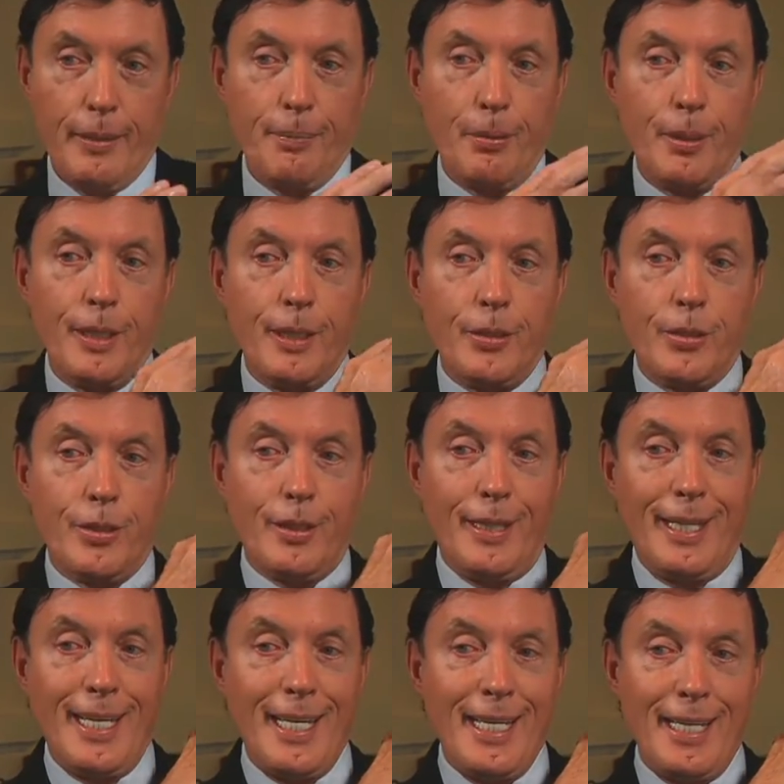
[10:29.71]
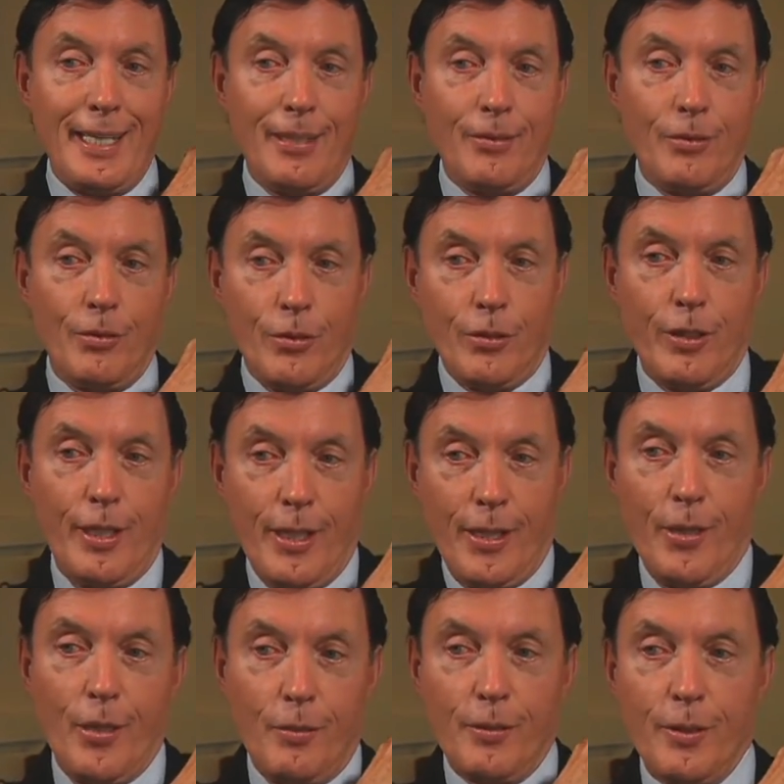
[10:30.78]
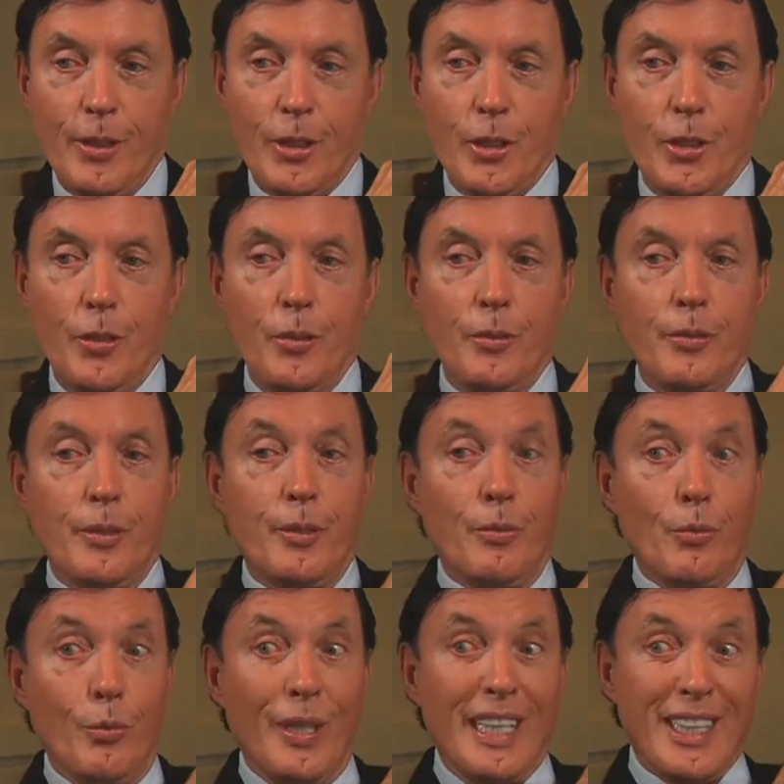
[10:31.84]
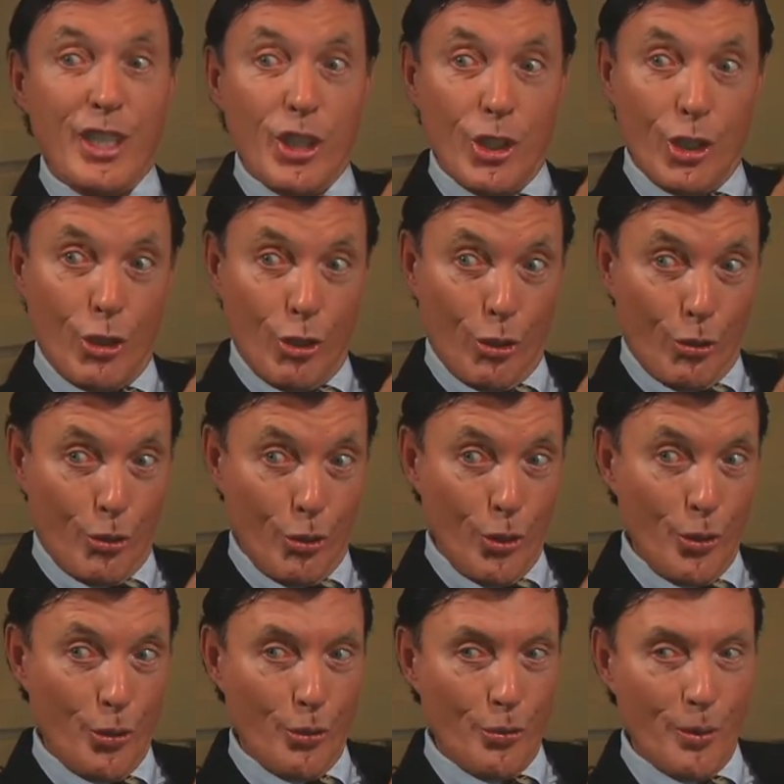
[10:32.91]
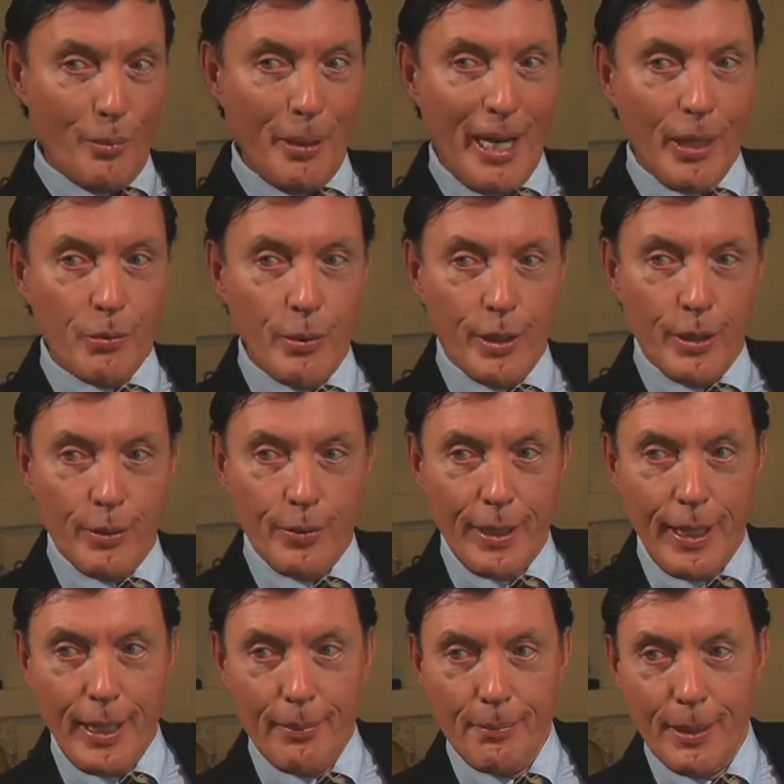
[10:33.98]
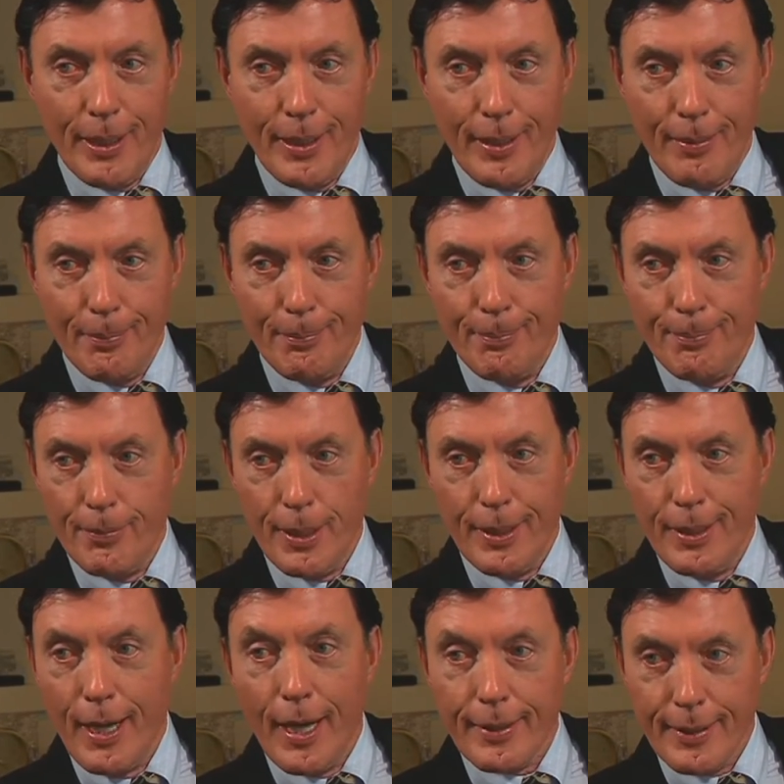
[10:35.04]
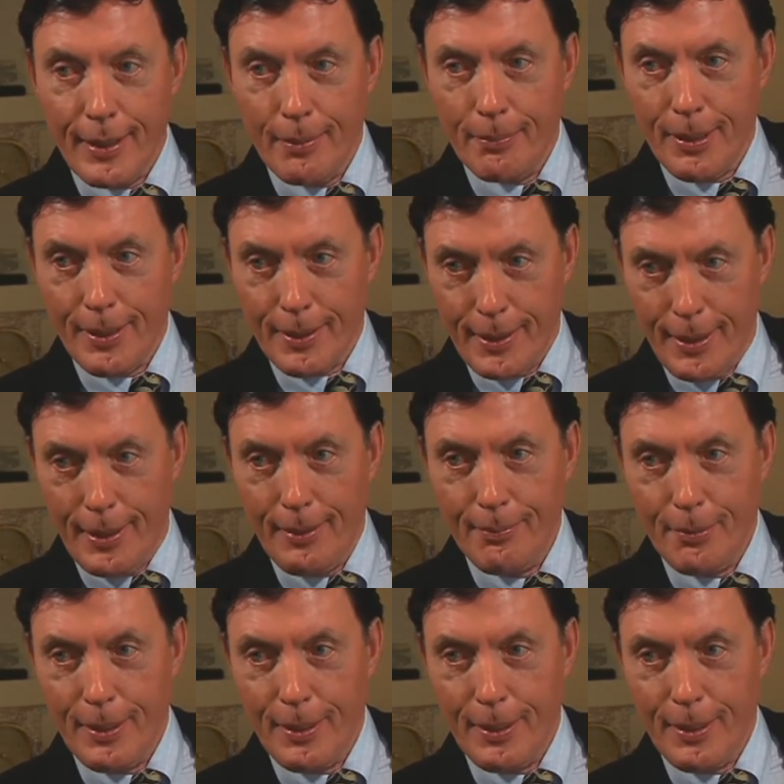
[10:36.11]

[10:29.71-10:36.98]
He put his hands over his shoulder, reached through the back window that had been knocked out by the cop,